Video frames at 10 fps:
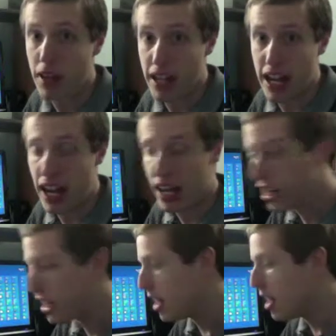to 8.
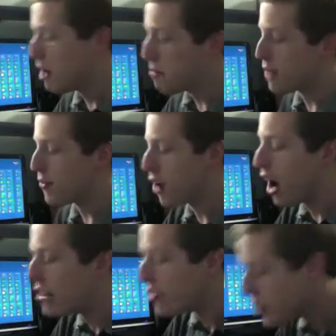But if you're
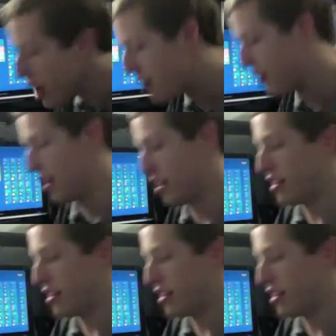on 7,